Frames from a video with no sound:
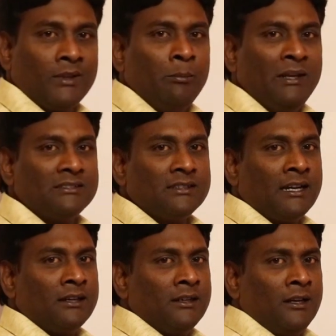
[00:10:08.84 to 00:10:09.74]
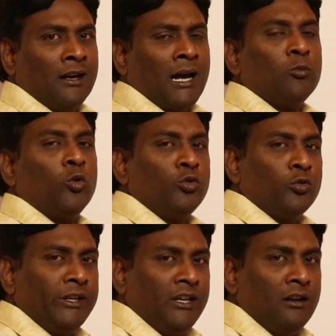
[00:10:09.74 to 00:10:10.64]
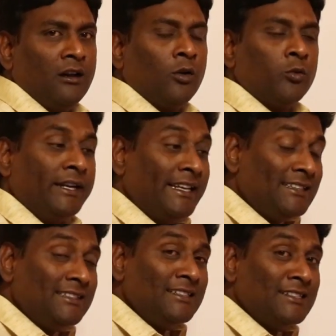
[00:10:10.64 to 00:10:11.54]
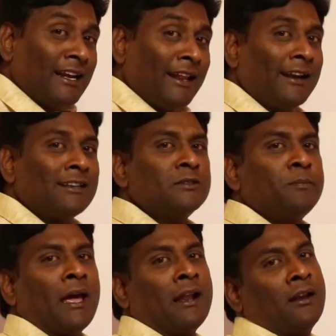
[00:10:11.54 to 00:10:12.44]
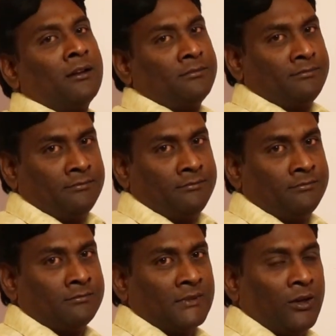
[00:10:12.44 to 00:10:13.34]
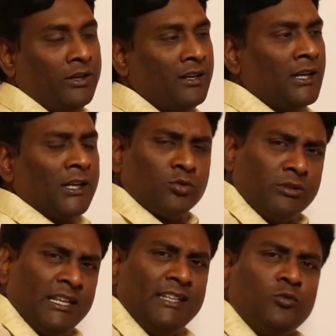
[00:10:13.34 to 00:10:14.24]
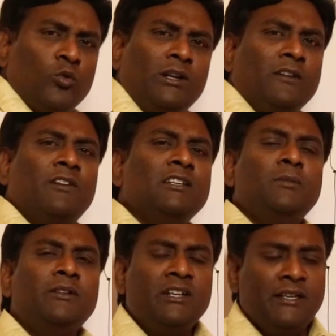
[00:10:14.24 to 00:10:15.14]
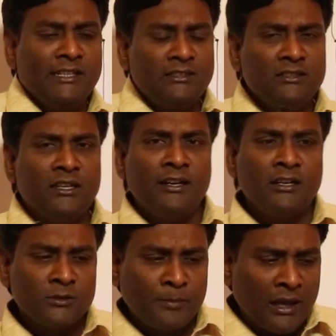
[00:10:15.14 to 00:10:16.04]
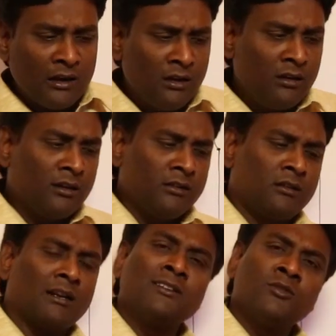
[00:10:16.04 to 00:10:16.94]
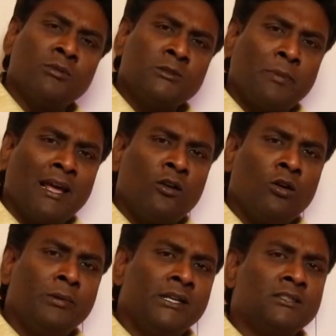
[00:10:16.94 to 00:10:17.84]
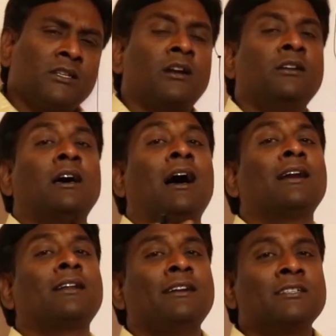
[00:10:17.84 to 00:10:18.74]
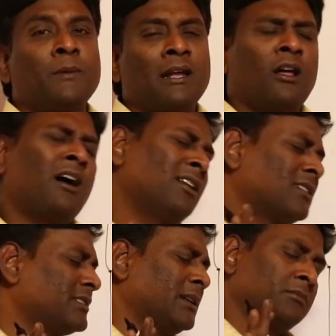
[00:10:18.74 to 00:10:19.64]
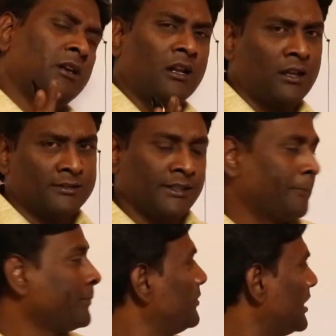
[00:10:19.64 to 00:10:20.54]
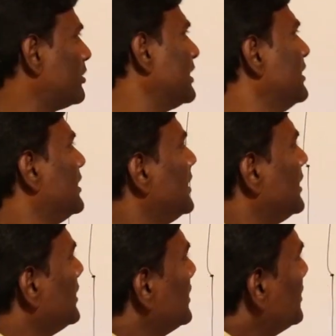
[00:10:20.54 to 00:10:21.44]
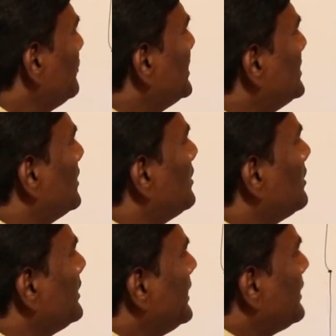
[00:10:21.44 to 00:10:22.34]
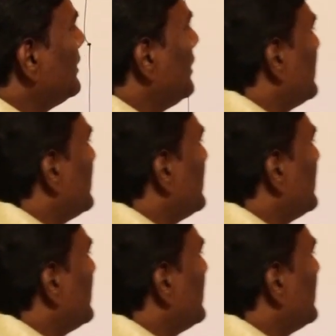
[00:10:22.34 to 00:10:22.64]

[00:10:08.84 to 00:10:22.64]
Means that I'm going to deal now DC generators parallel. Okay, so there is no difference between DC generators parallel and transformers parallel operation and alternators parallel, all are same, all are same. Okay, with internal